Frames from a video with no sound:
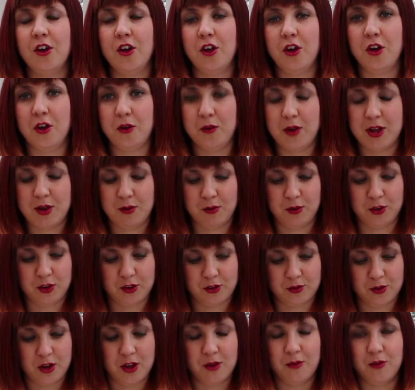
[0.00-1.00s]
who he
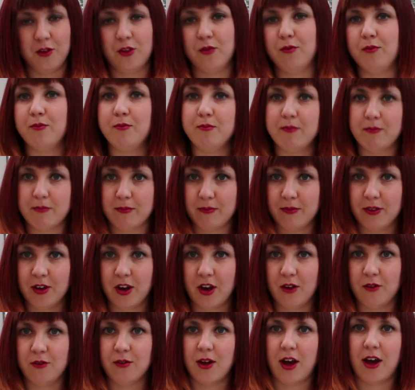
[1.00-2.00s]
was you
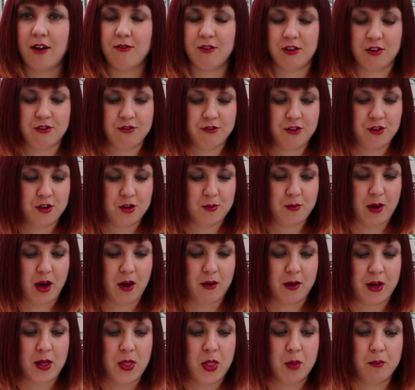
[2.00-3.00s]
know, having fun
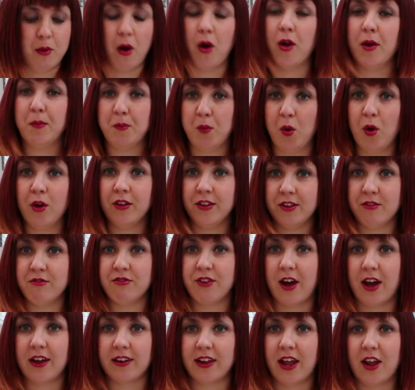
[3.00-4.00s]
about in the poem was in
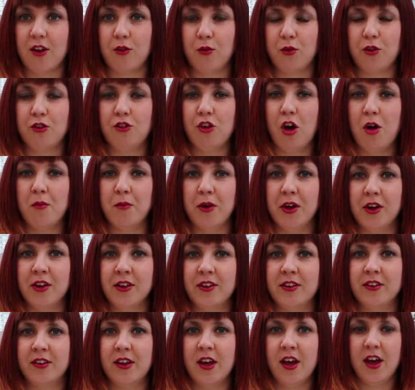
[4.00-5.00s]
fact Edward
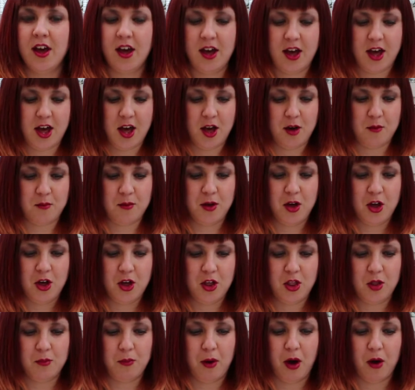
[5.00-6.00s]
Thomas,
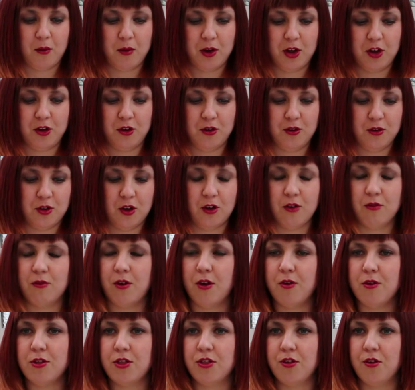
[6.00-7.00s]
the poet who
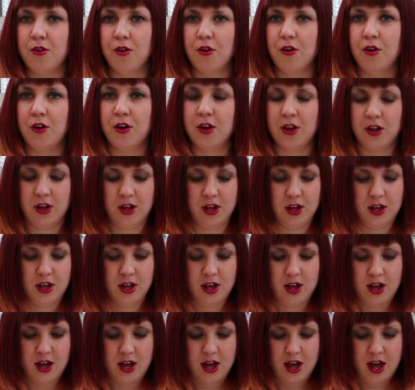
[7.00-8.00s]
wrote Thor.
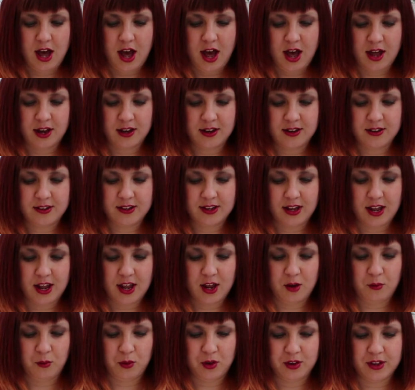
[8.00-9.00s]
And
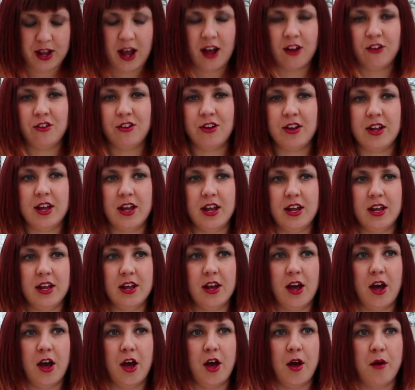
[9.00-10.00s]
it was
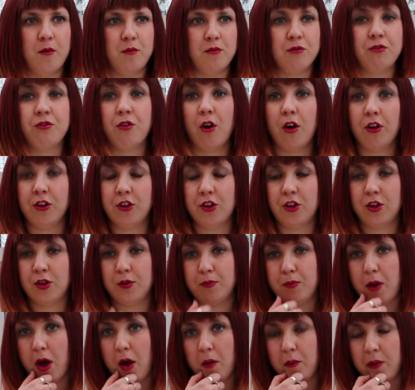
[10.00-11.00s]
actually Frost's
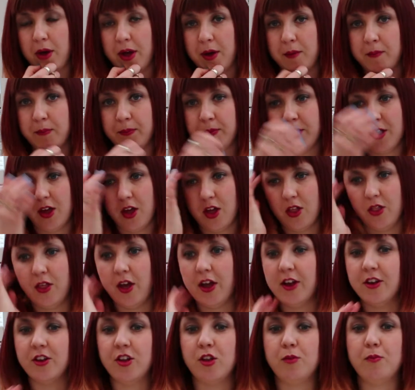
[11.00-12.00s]
poem
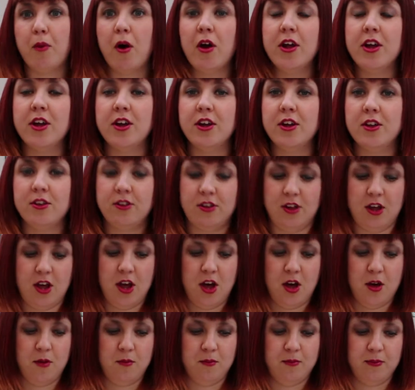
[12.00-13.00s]
that inspired
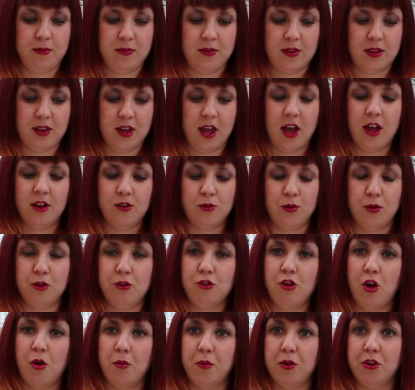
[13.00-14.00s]
Edward
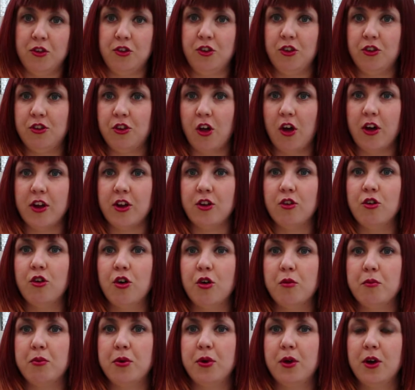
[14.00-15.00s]
Thomas to sign
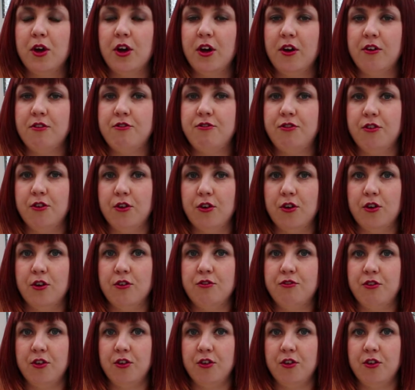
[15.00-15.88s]
up to